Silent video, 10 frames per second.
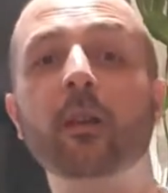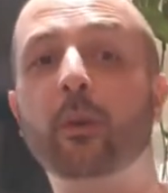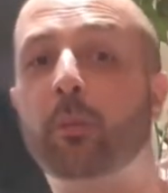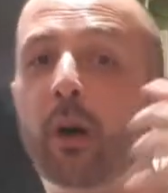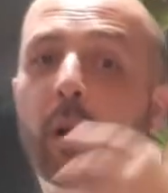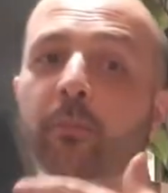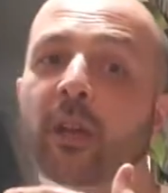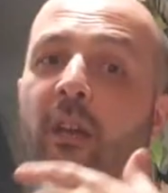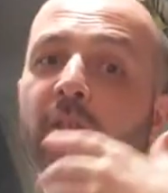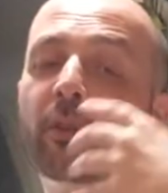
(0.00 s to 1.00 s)
put
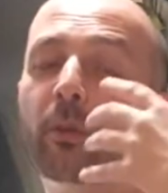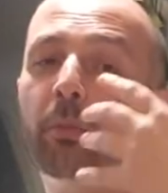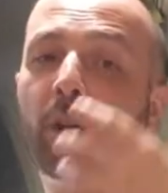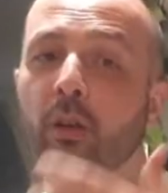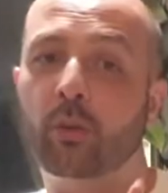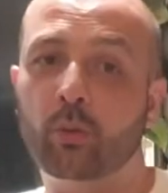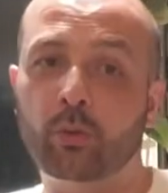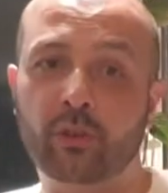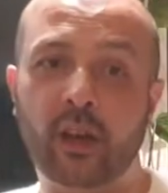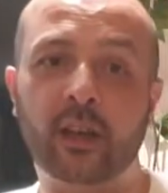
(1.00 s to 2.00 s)
updates on the plant
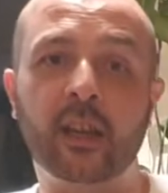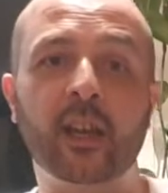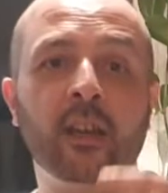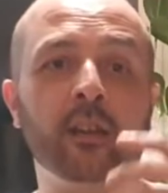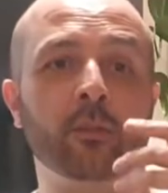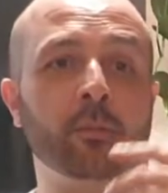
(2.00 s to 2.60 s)
hauls that I get in,